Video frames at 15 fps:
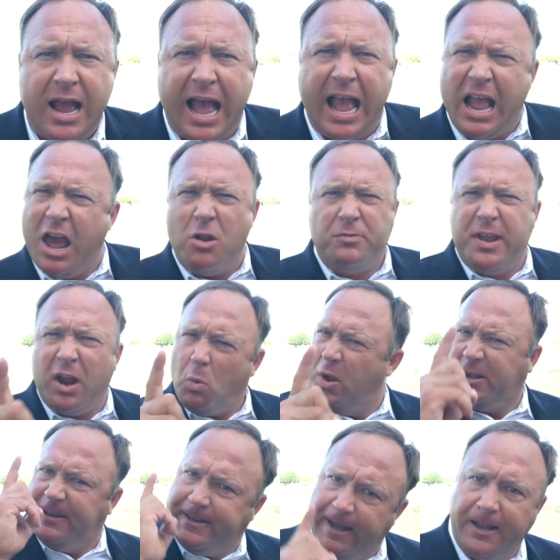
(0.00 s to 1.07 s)
I don't care
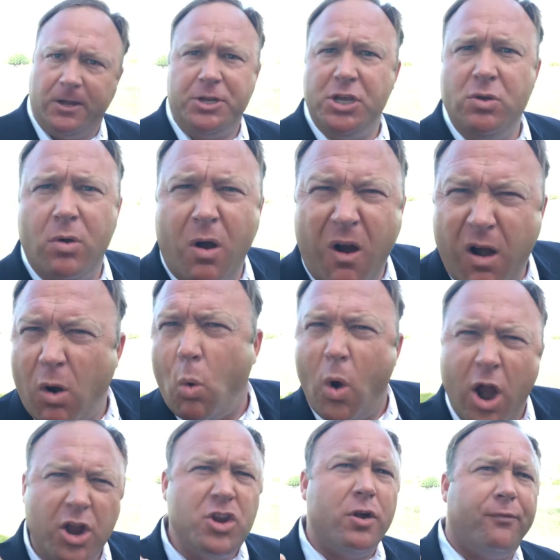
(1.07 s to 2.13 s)
what color you are or
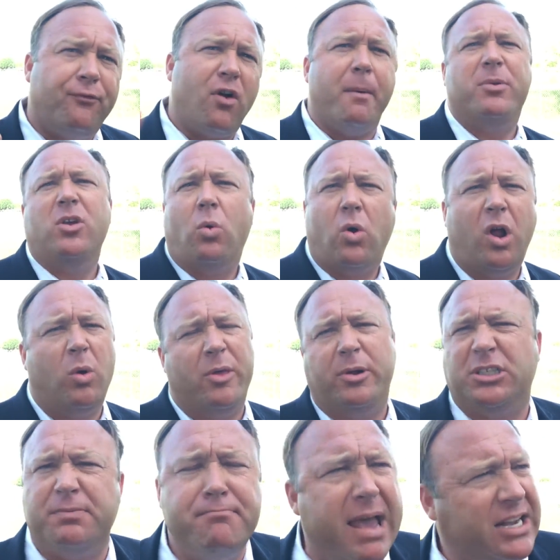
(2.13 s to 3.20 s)
where you're from in the world, whether
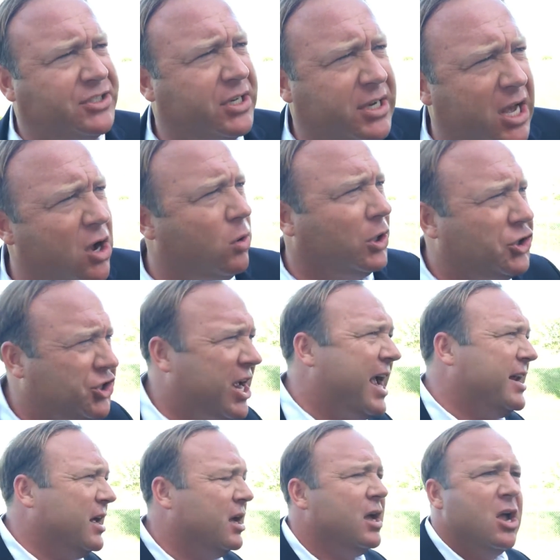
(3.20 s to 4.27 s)
it's Mexico or
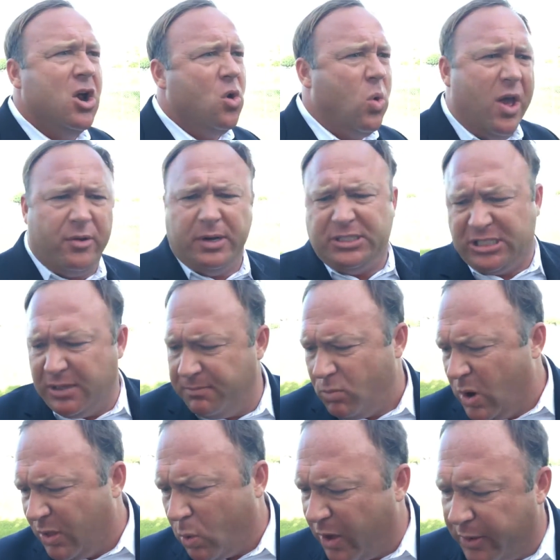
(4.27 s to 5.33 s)
China, whether
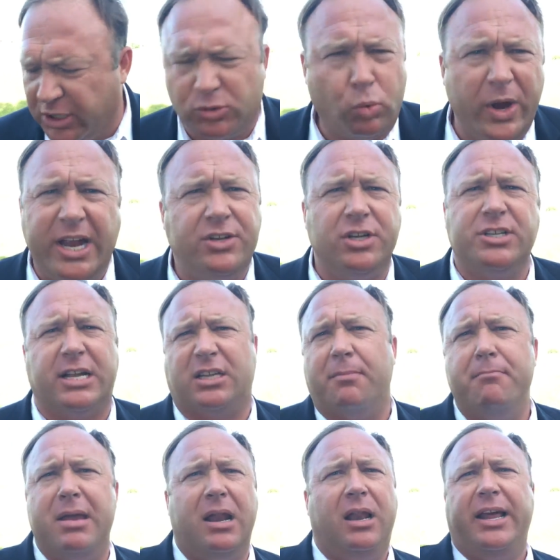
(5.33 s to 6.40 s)
it's regions like the
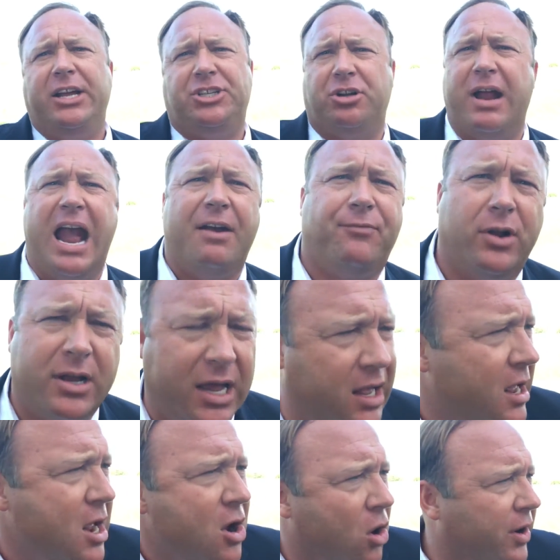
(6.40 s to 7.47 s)
Middle East or
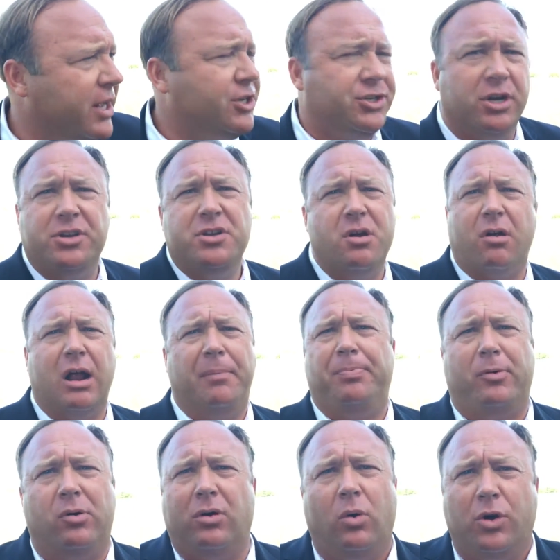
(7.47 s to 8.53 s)
Africa or Eastern
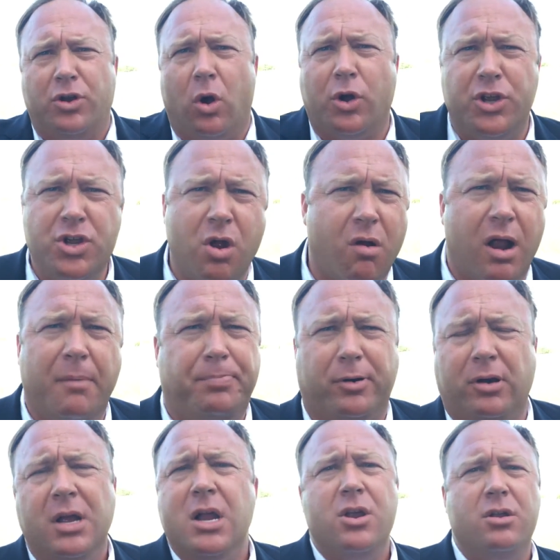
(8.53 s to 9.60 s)
Europe or Europe
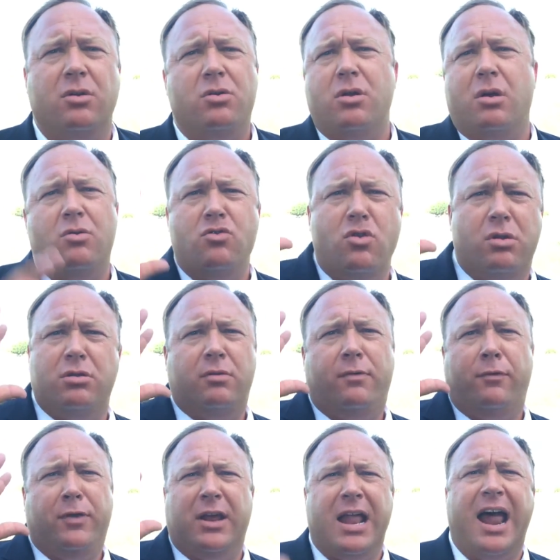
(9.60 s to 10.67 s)
or
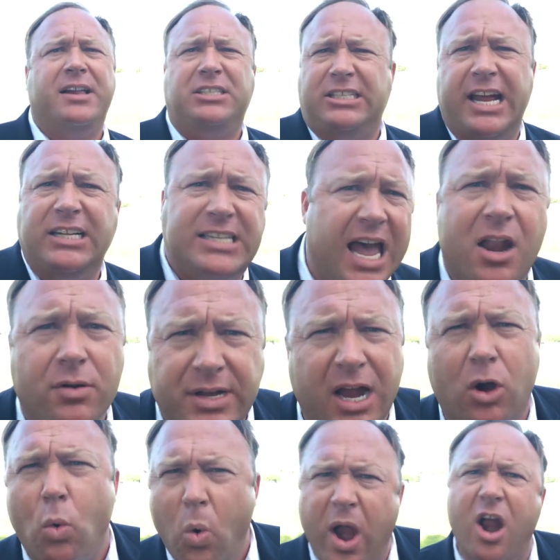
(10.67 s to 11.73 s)
the United States. I don't
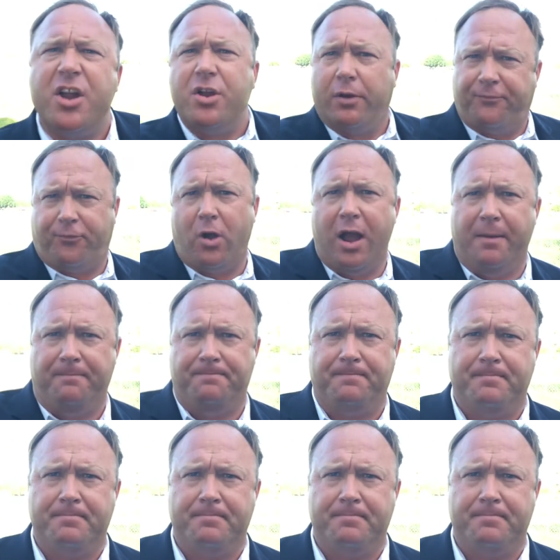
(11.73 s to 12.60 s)
care where you're from,